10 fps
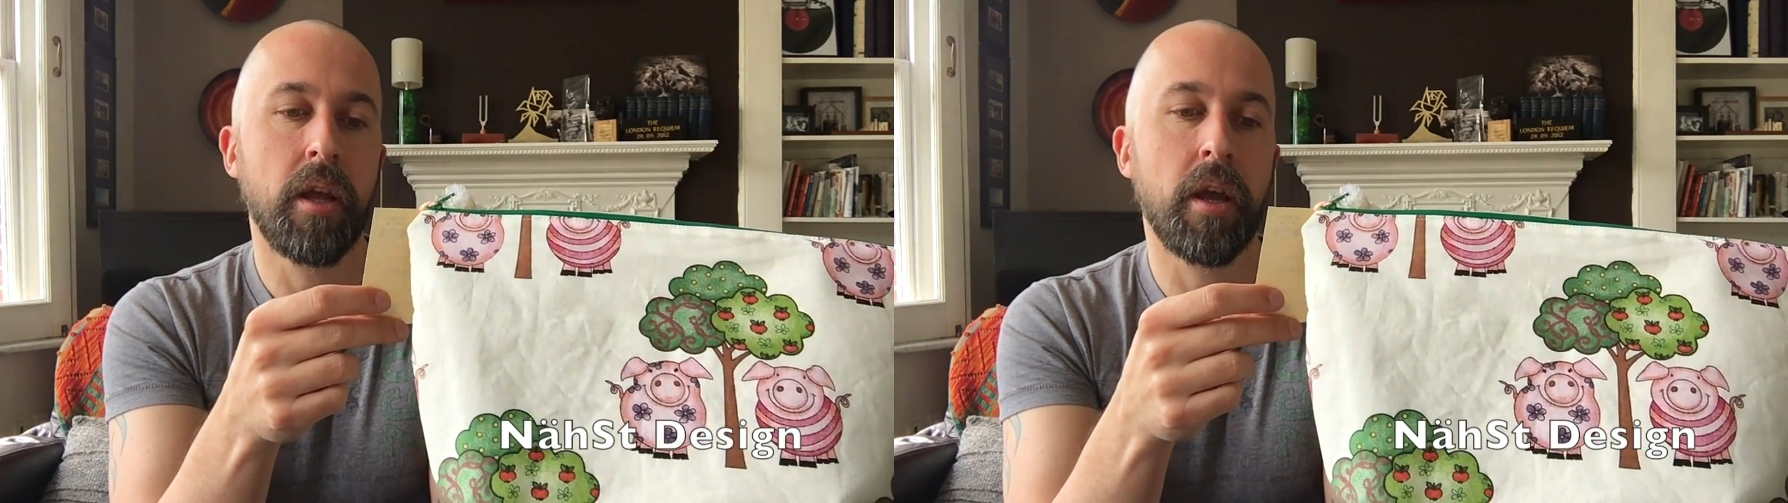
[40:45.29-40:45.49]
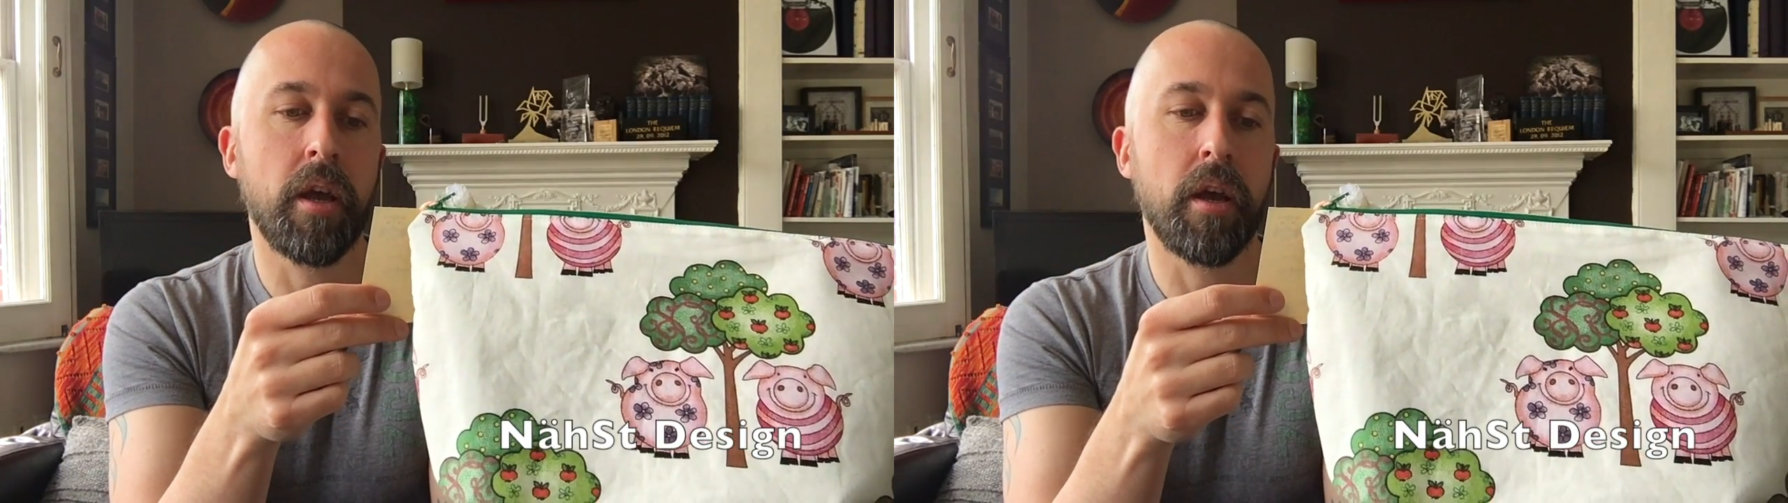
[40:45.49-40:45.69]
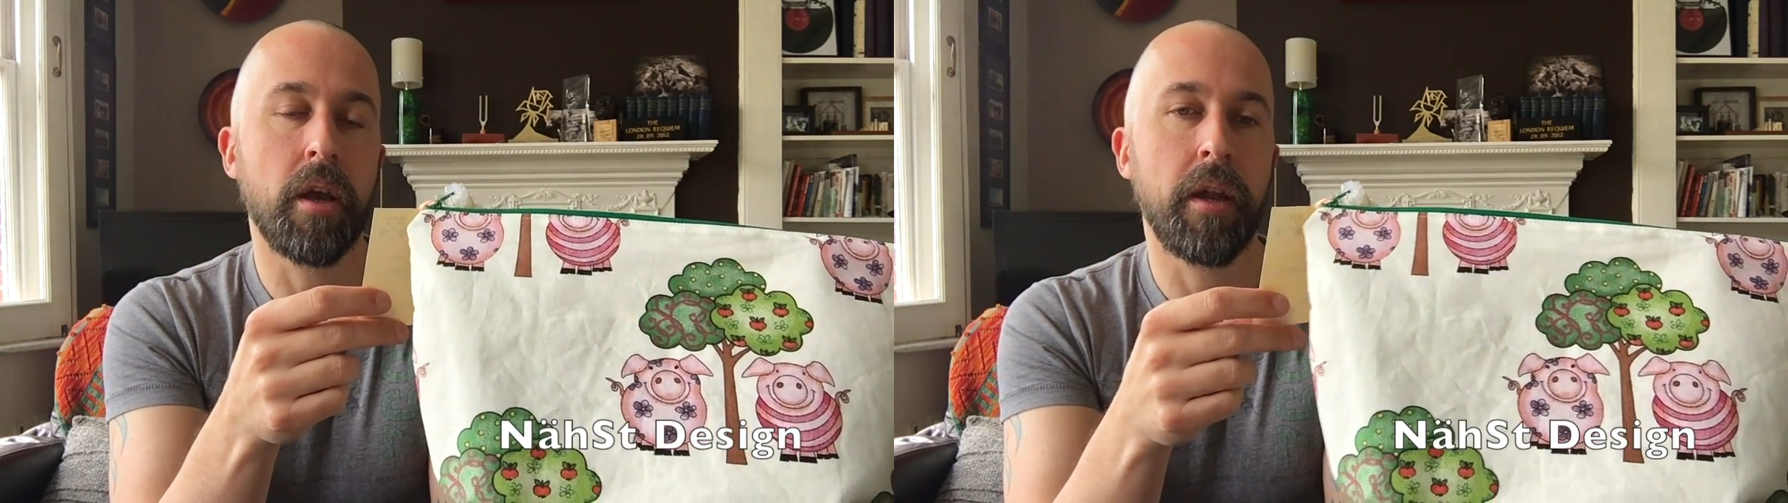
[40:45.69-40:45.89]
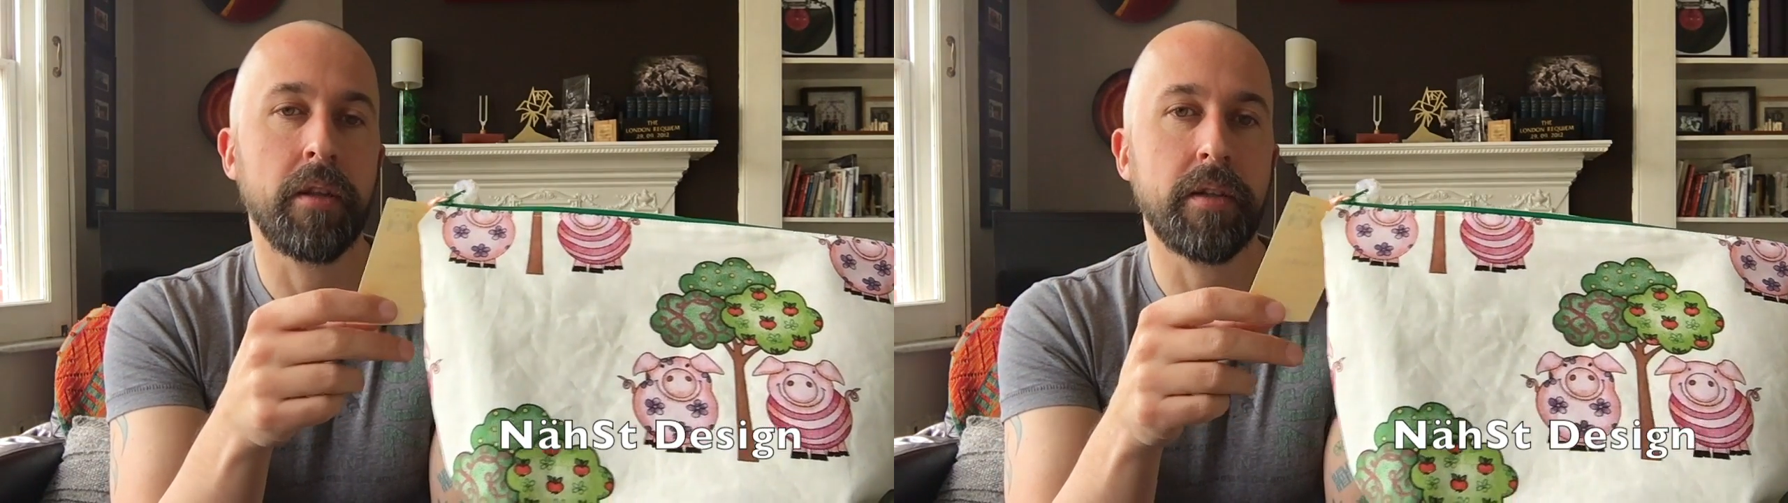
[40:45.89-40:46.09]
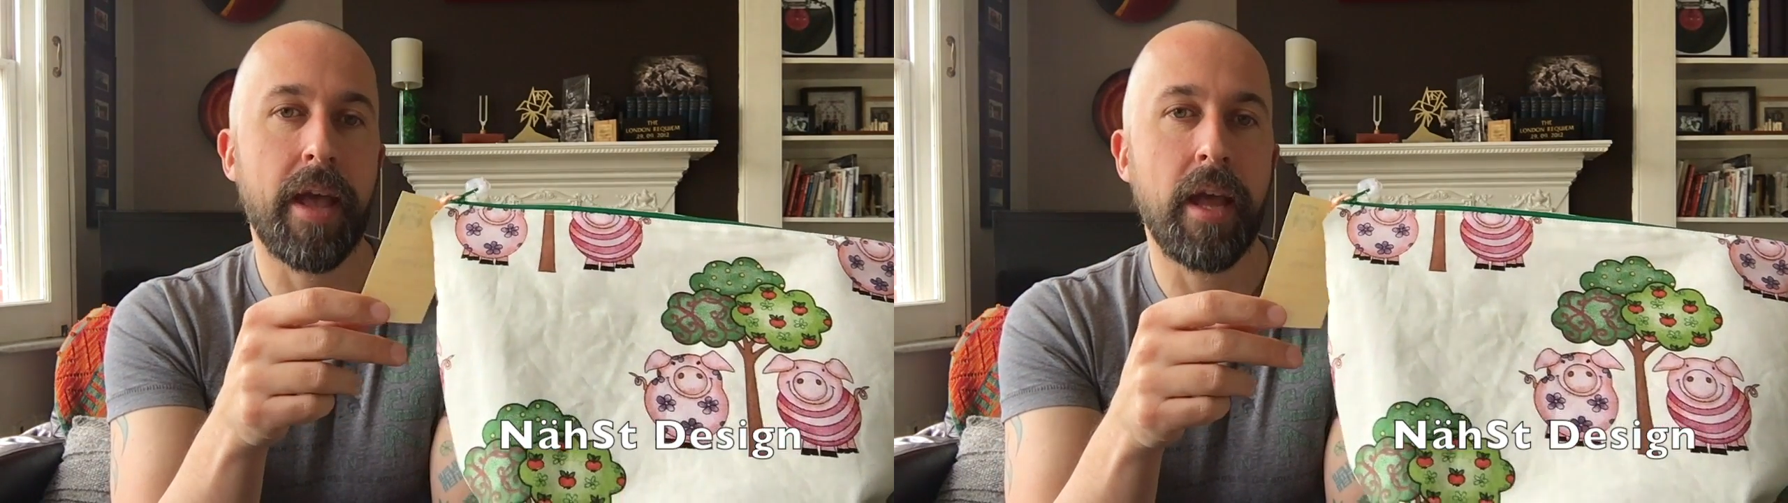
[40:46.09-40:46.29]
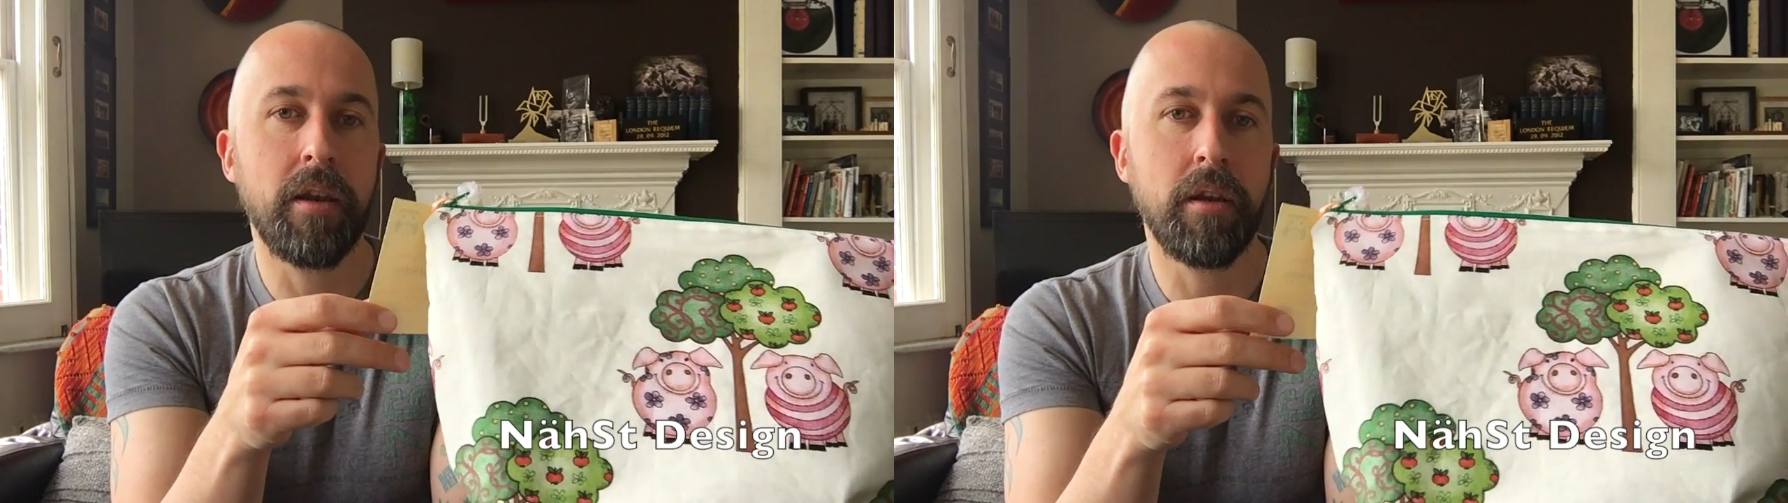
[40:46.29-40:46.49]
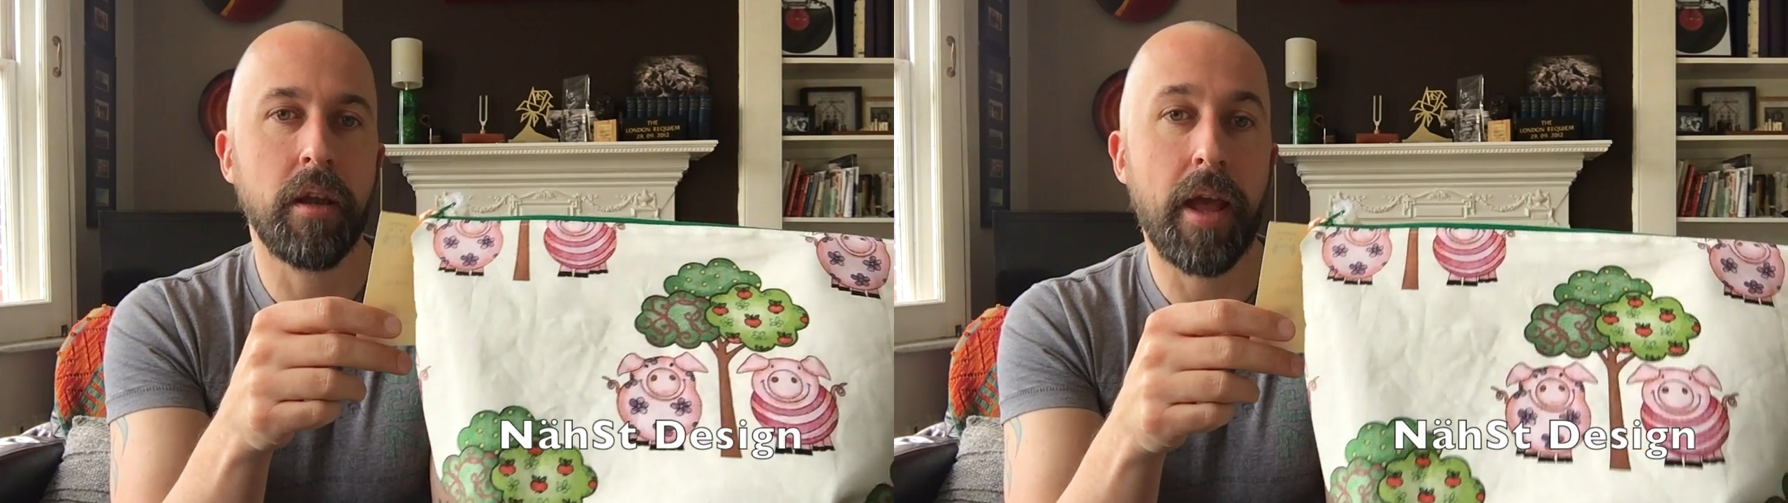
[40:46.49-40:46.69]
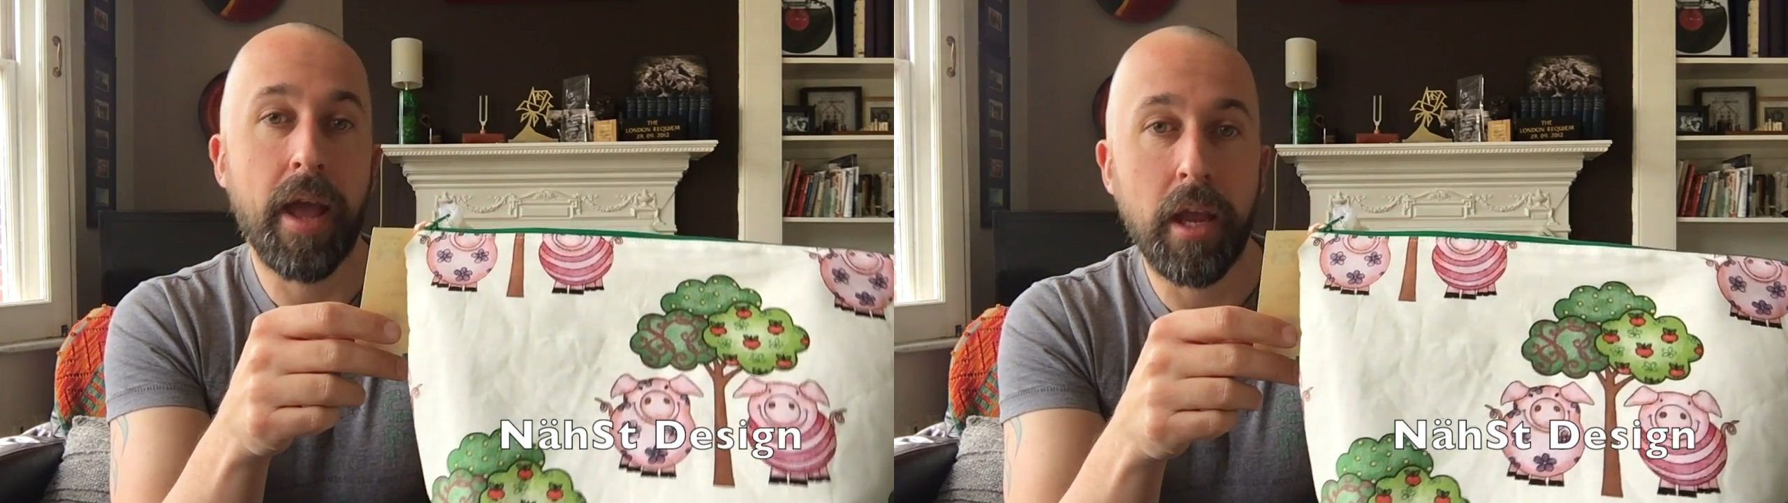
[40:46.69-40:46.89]
and it's
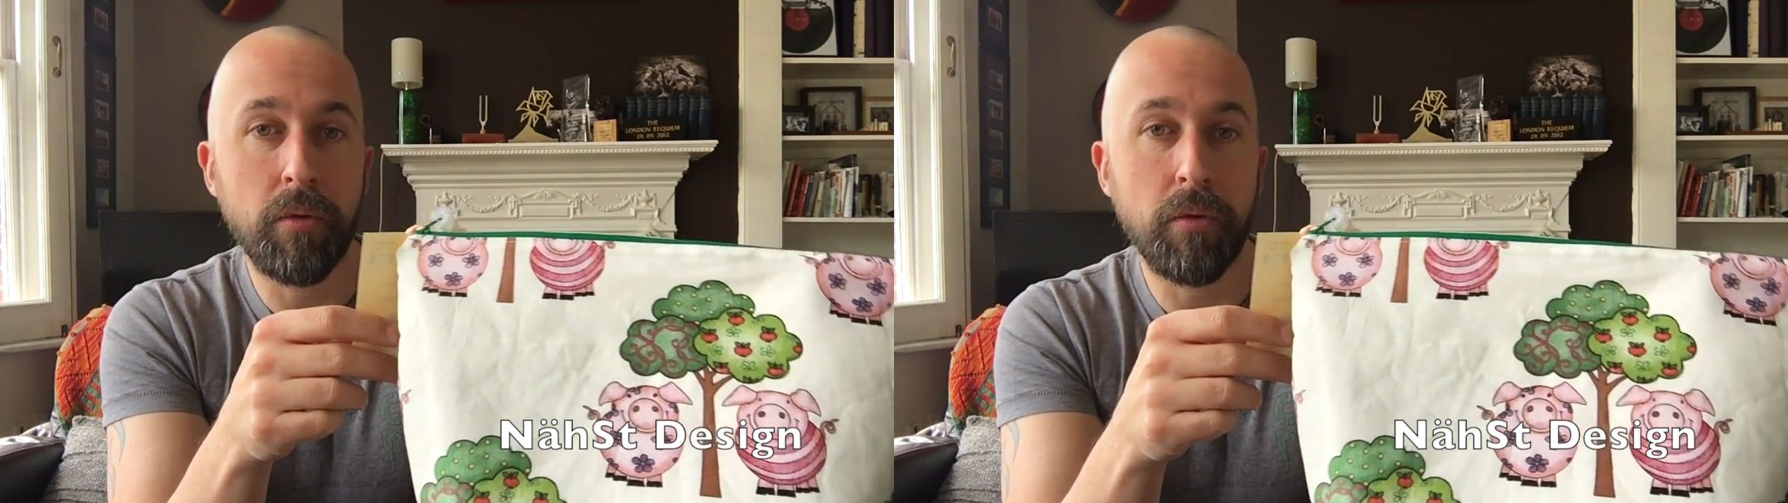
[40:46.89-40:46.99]
N-A